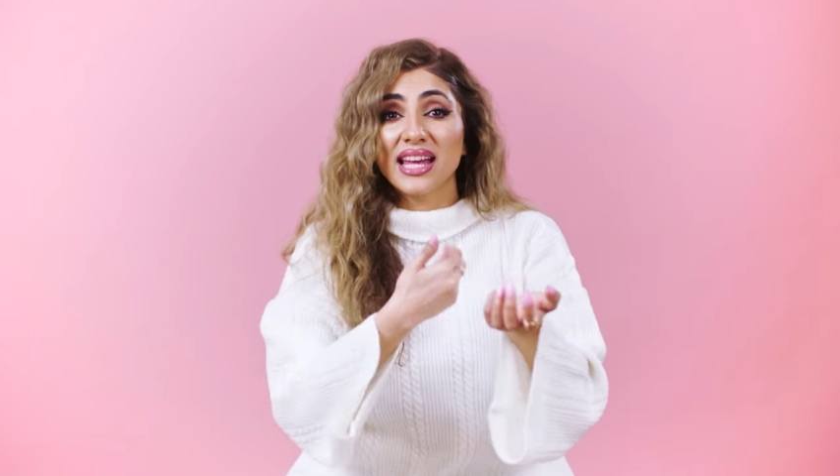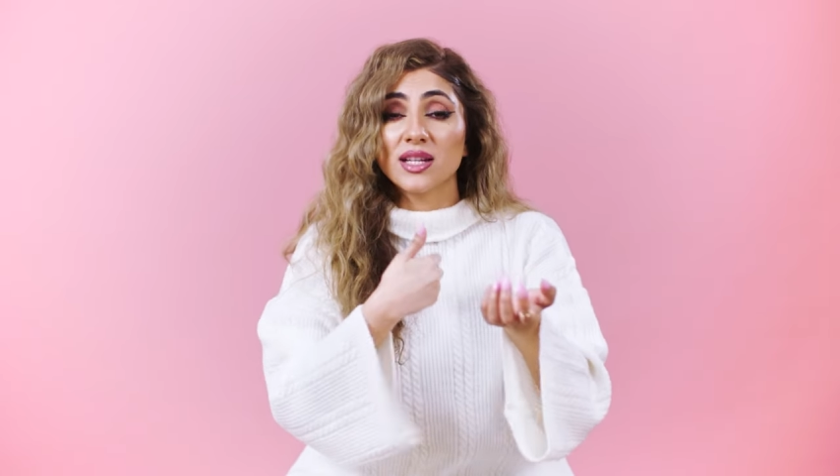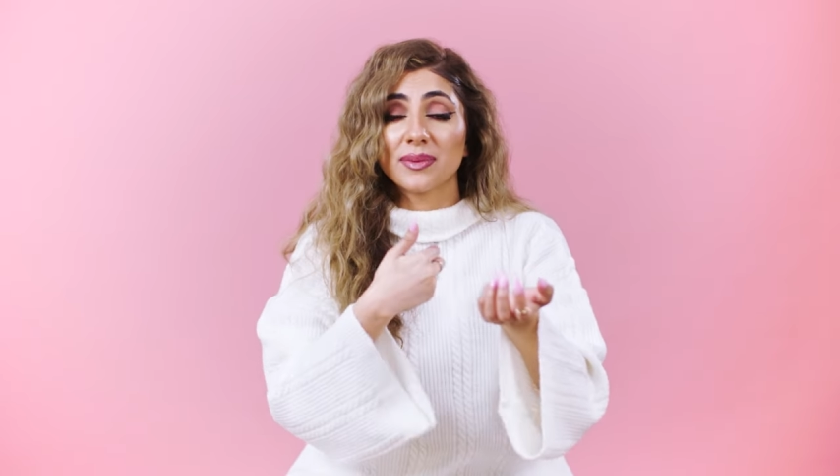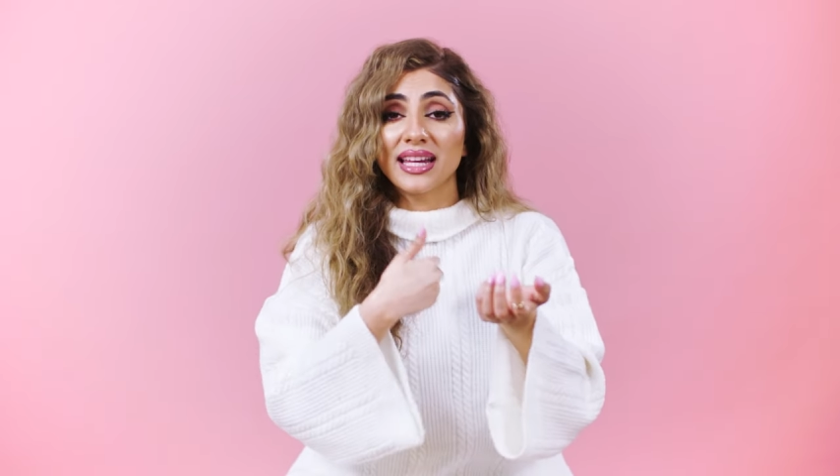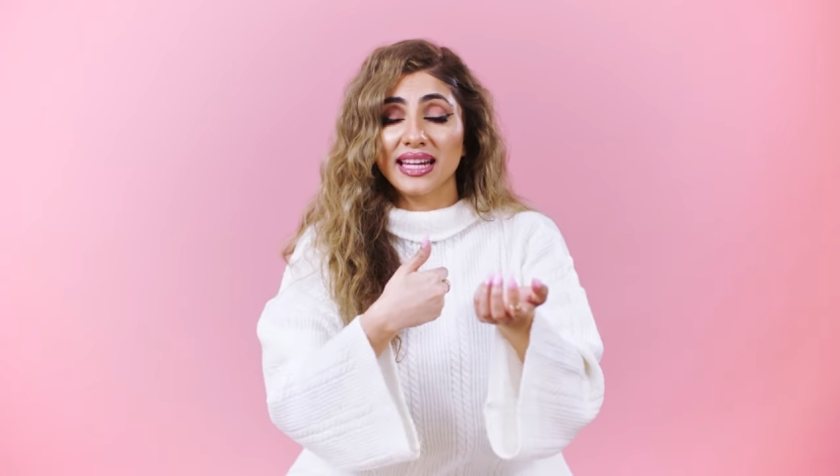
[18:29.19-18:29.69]
end
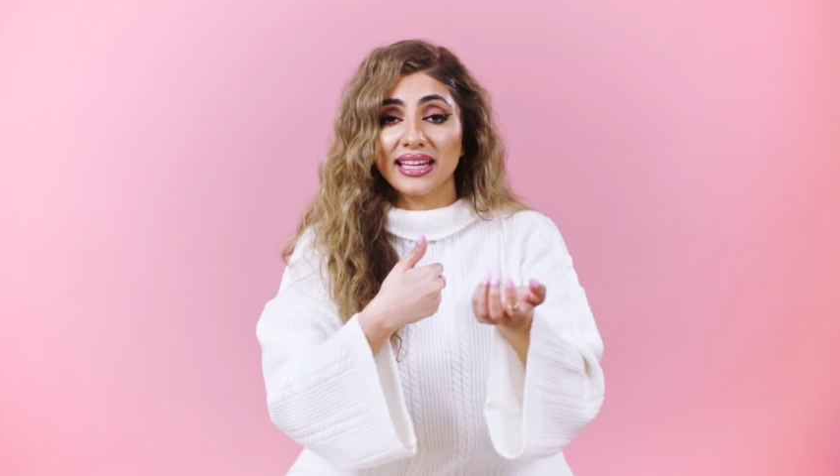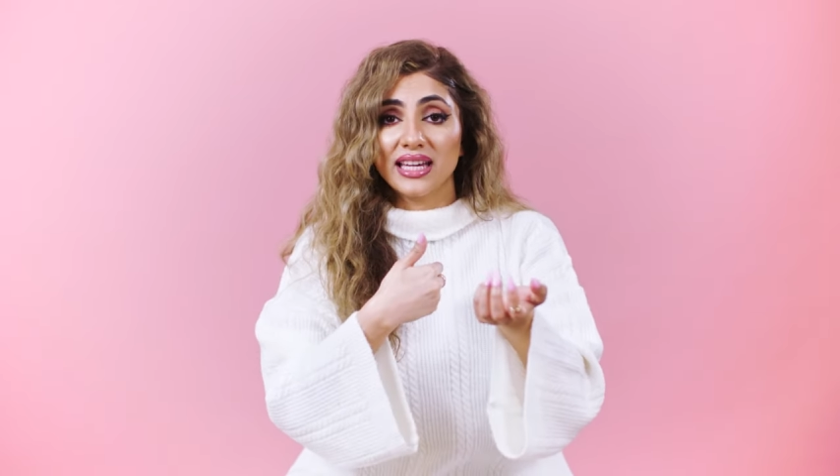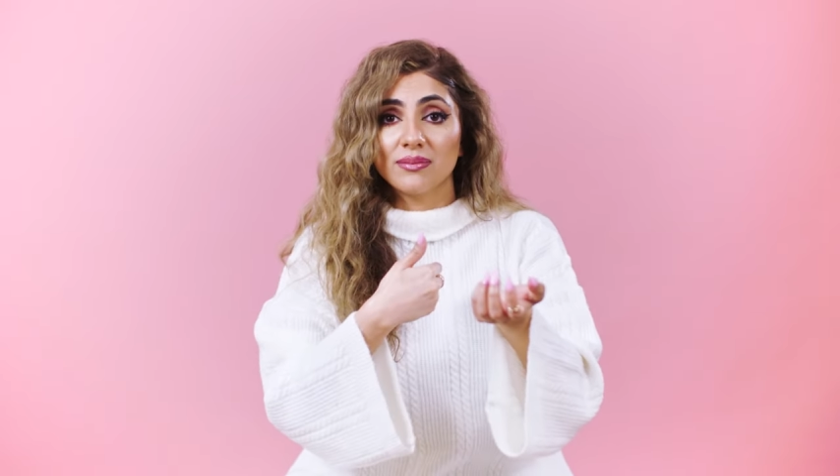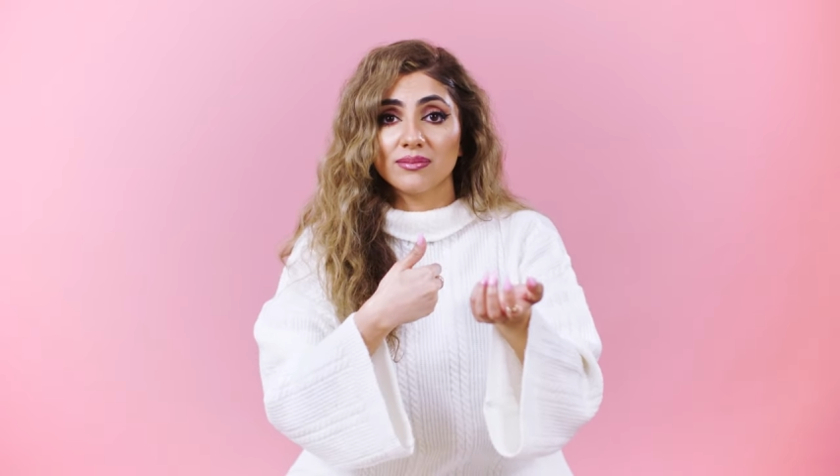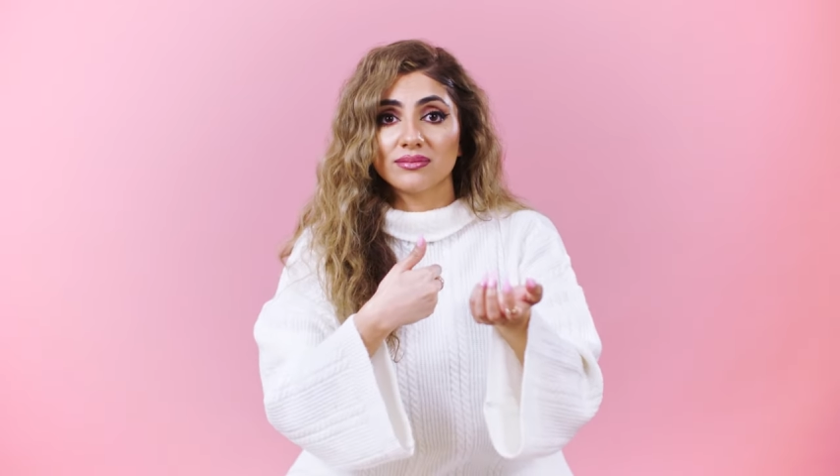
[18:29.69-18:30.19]
up killing
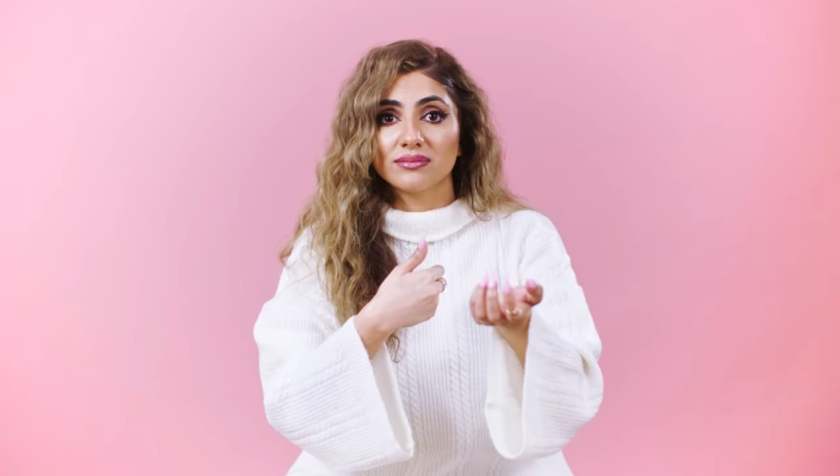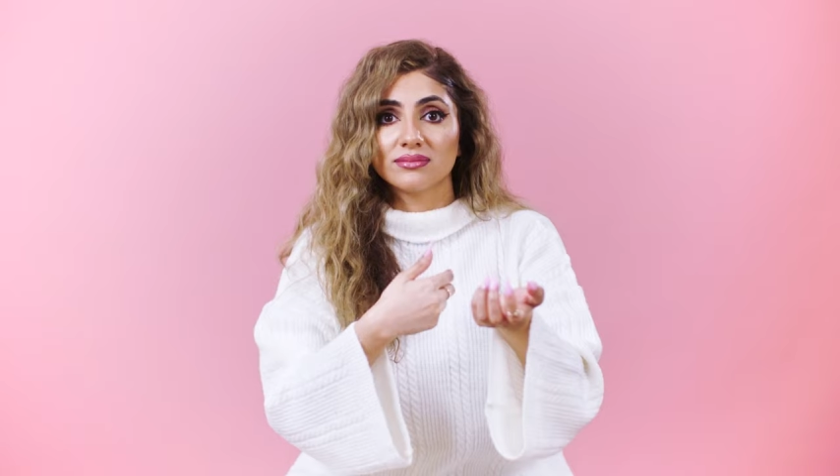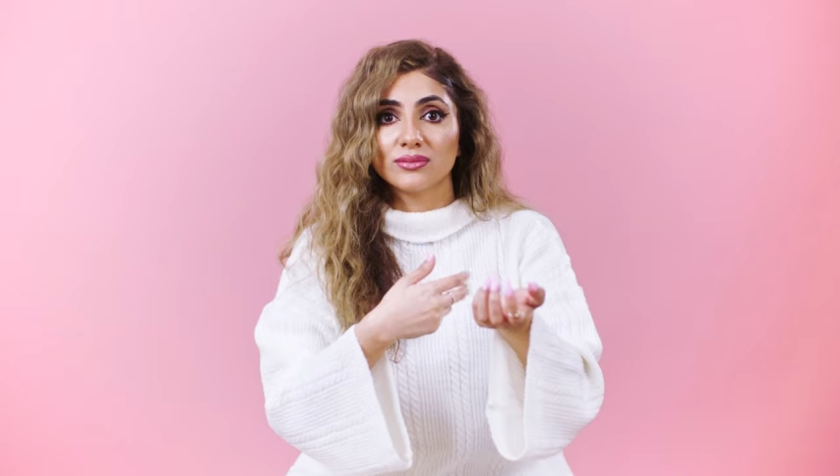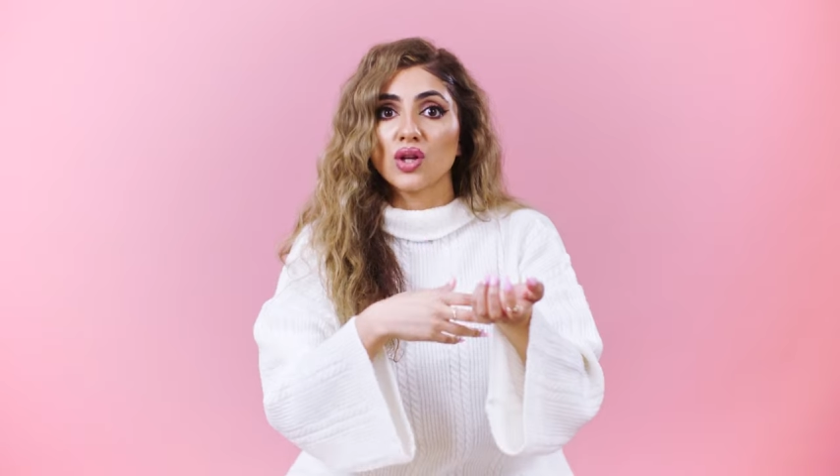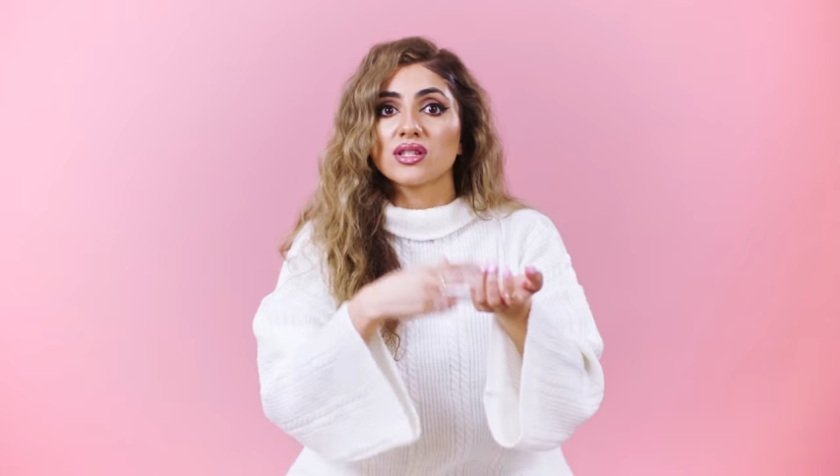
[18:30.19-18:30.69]
him,
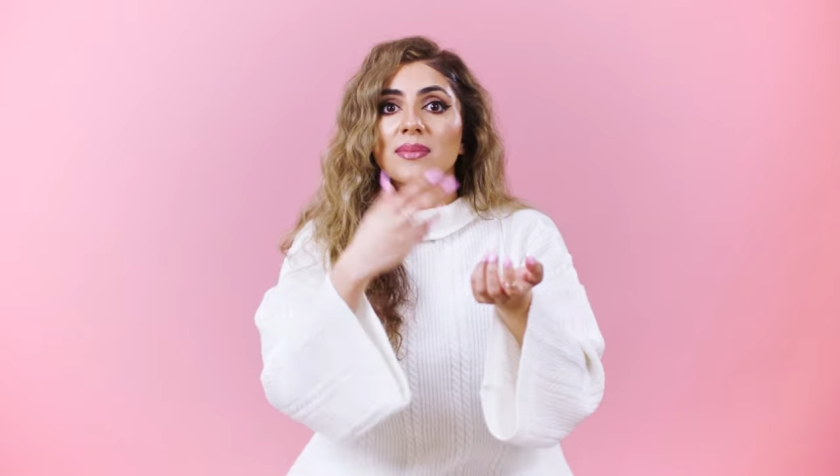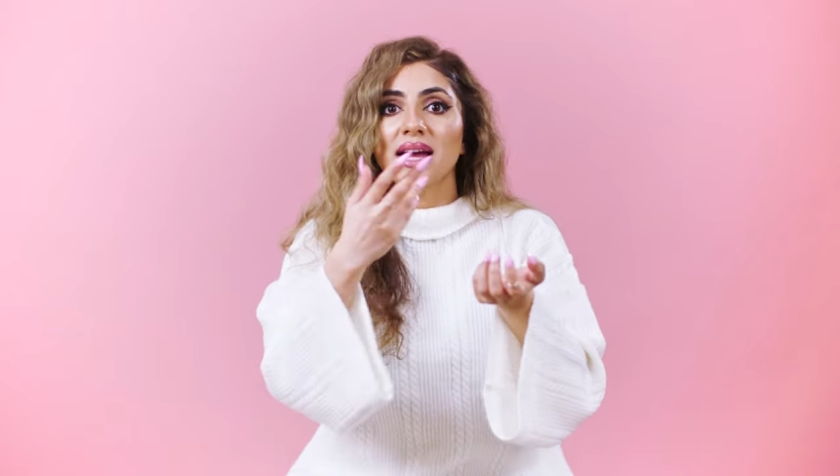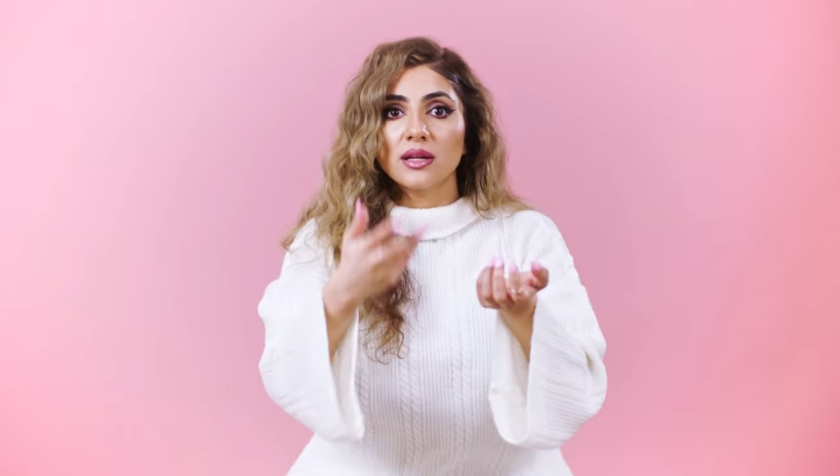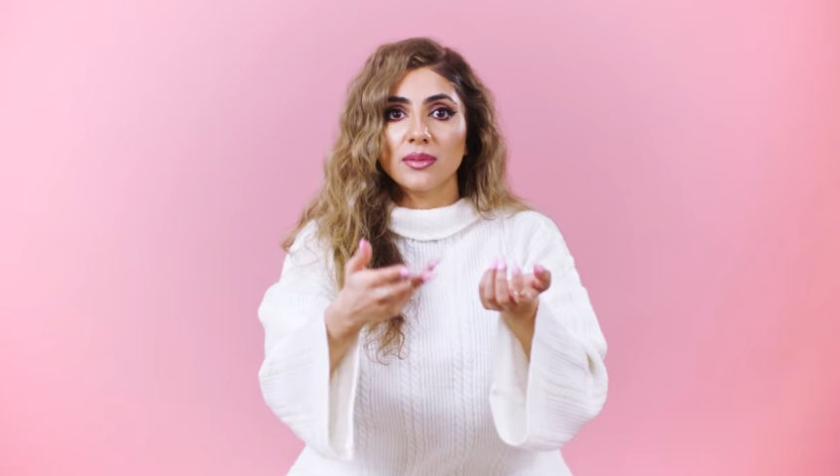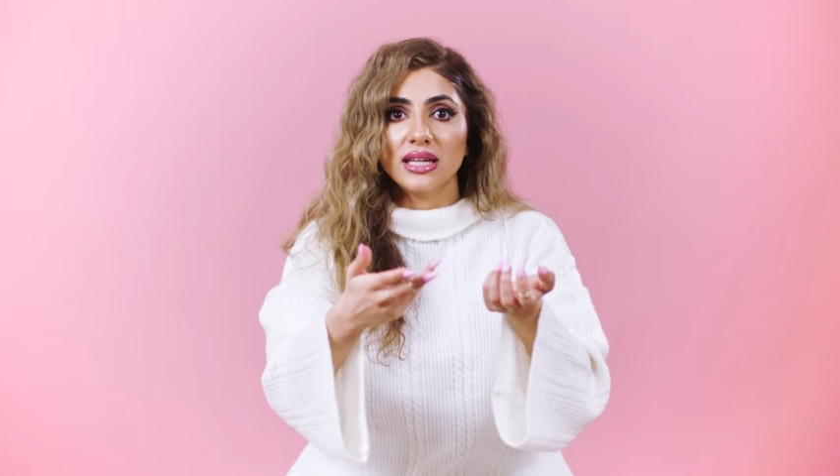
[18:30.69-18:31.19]
not some
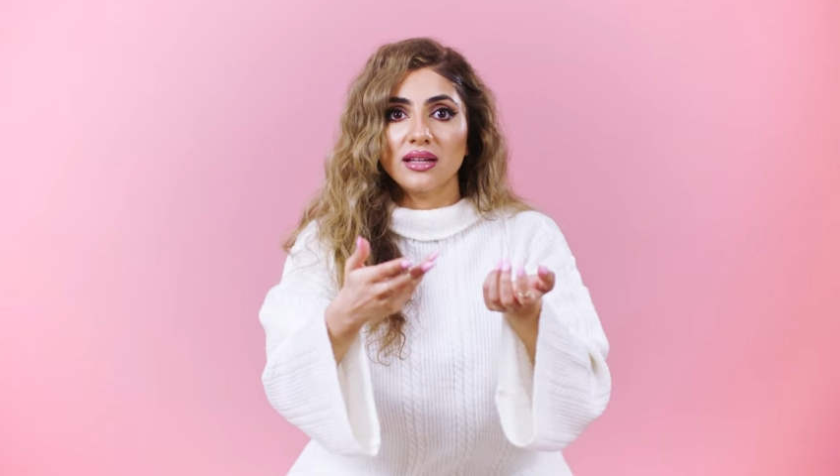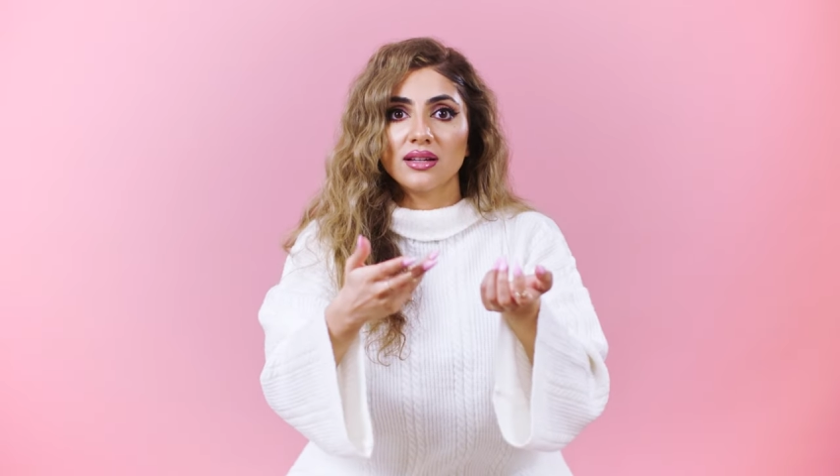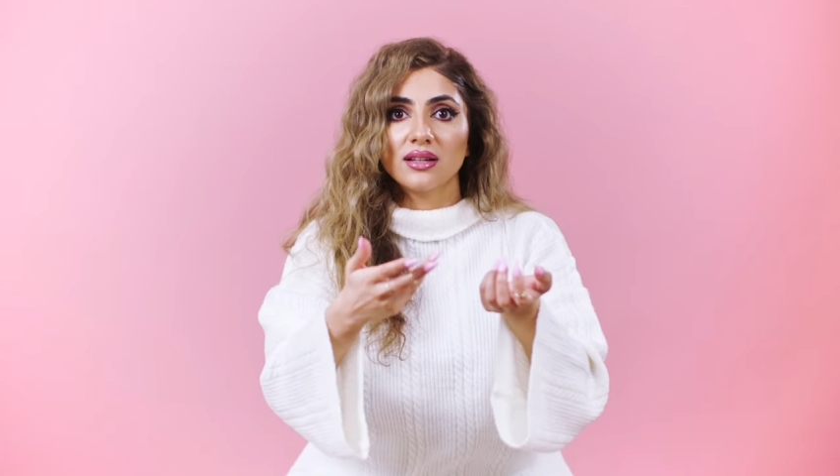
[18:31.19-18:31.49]
enemy.